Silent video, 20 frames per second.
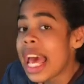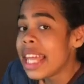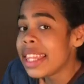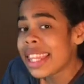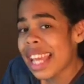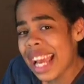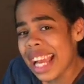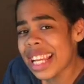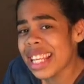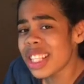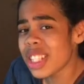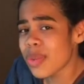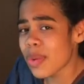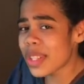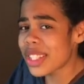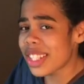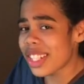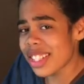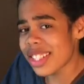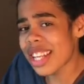The 80s
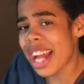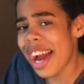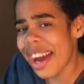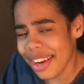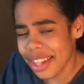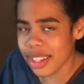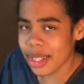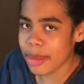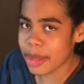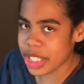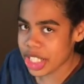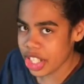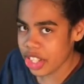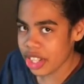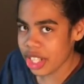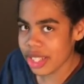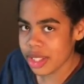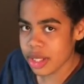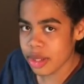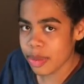wasn't entirely
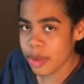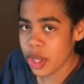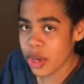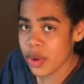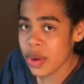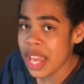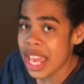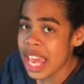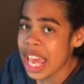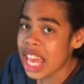materialism, though,